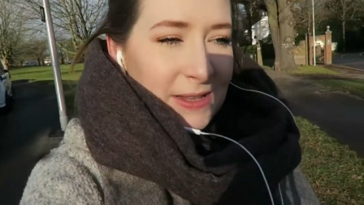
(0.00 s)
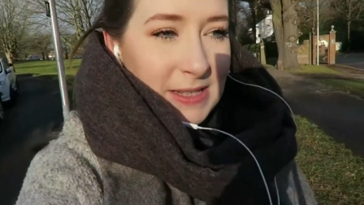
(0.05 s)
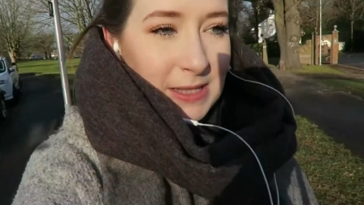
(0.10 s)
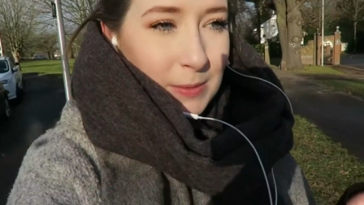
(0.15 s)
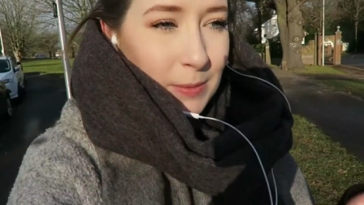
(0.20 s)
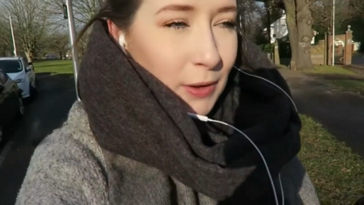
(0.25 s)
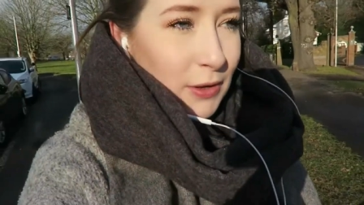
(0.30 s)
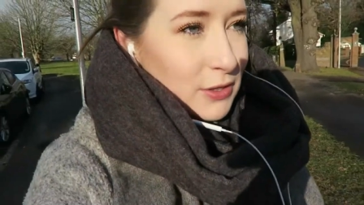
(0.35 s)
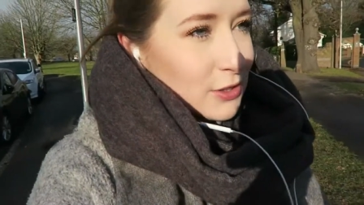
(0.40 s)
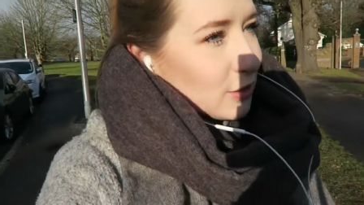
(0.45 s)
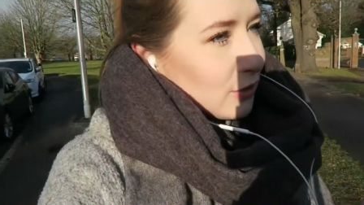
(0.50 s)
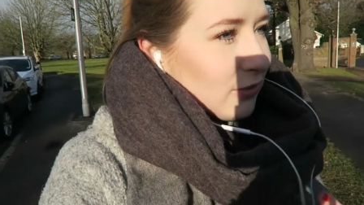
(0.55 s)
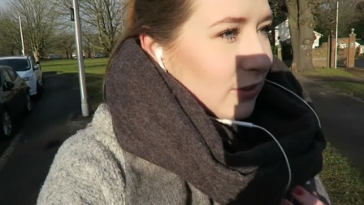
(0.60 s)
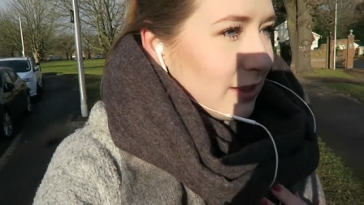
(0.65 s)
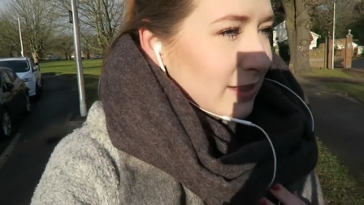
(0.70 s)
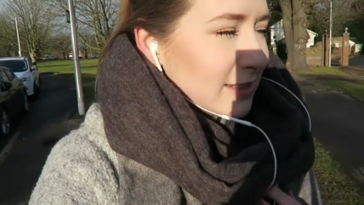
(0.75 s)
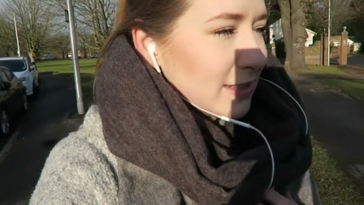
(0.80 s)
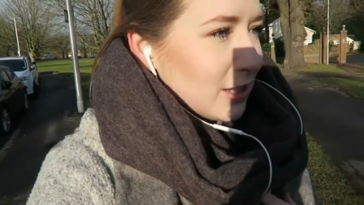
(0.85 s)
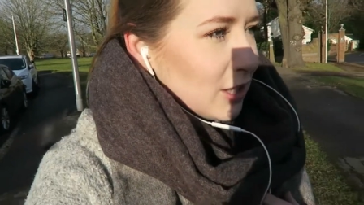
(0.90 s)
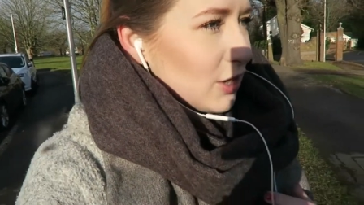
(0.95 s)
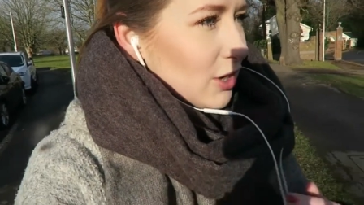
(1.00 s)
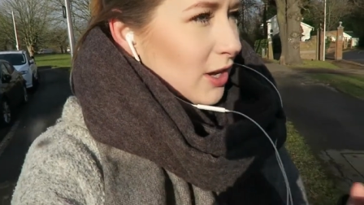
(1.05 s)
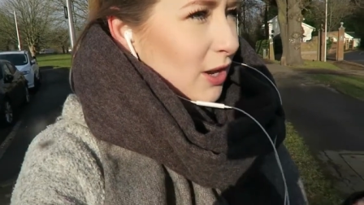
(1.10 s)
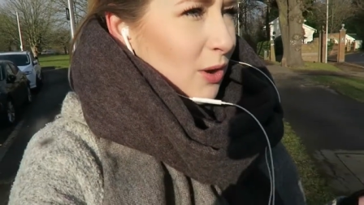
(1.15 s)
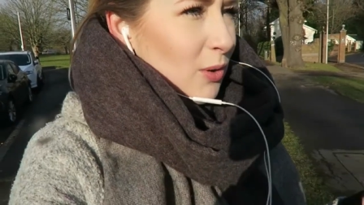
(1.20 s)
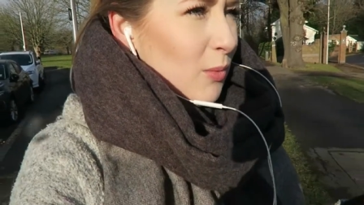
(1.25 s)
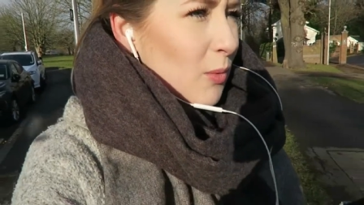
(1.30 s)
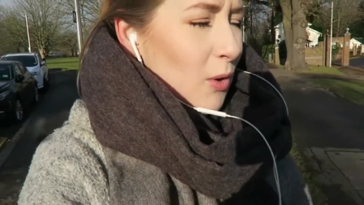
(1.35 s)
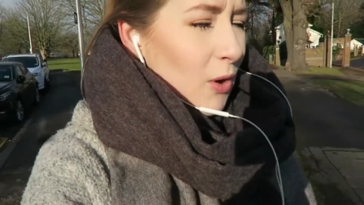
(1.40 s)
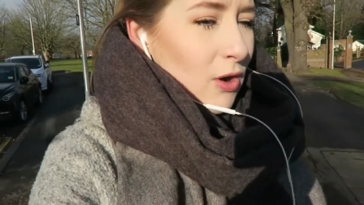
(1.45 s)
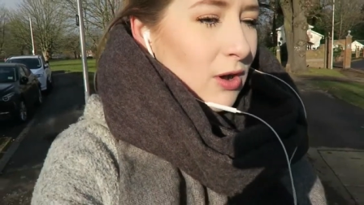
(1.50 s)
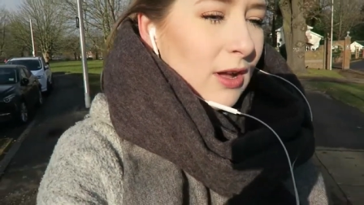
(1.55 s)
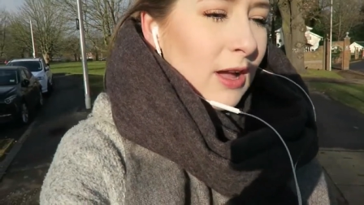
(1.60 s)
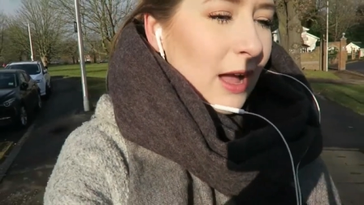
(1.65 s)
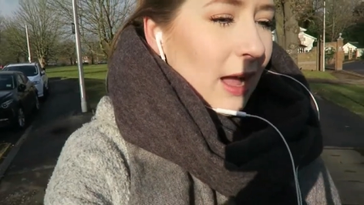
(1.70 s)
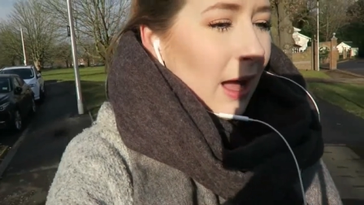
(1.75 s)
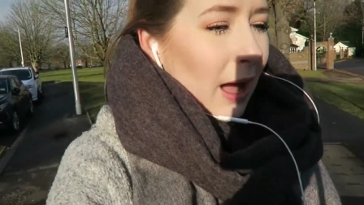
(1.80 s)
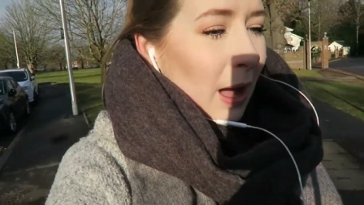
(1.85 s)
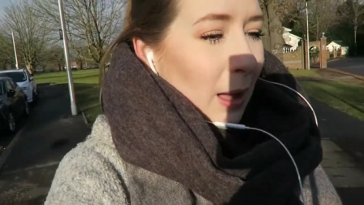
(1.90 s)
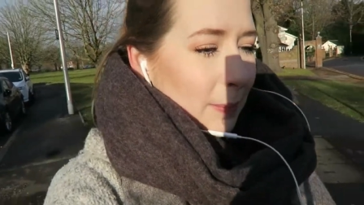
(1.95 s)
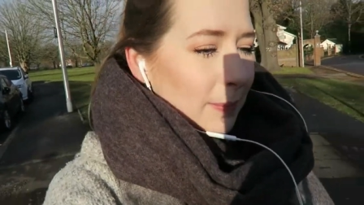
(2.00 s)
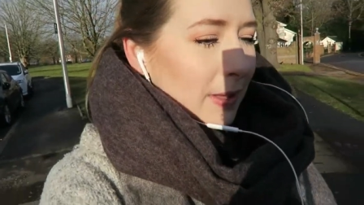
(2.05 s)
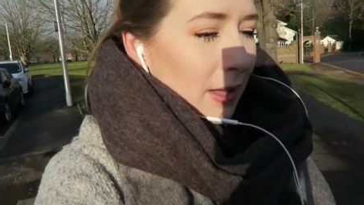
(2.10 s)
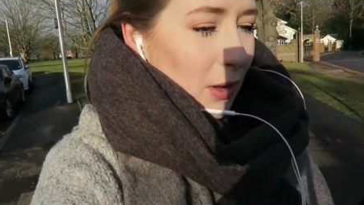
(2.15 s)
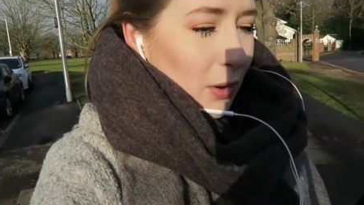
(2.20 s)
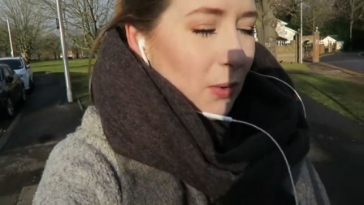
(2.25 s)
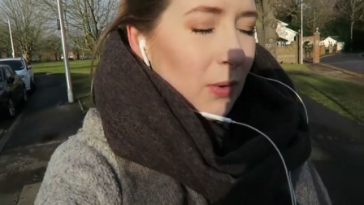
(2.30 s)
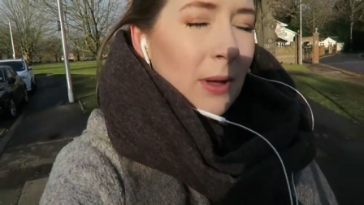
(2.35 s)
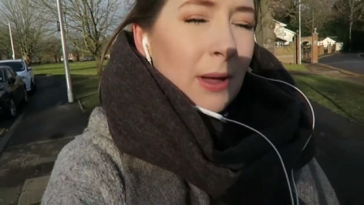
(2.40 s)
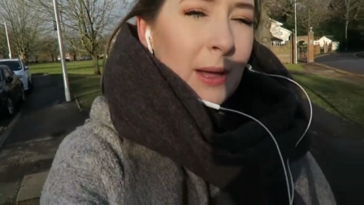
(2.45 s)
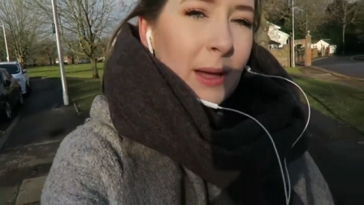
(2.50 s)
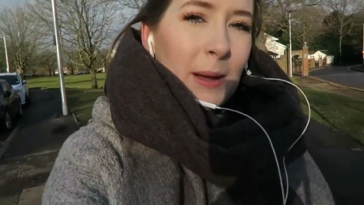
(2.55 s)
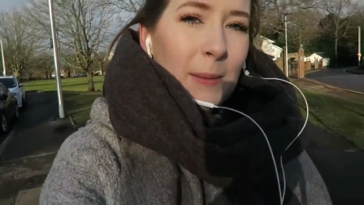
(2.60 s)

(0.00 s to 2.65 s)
Been to the post office. Cute little walk uphill.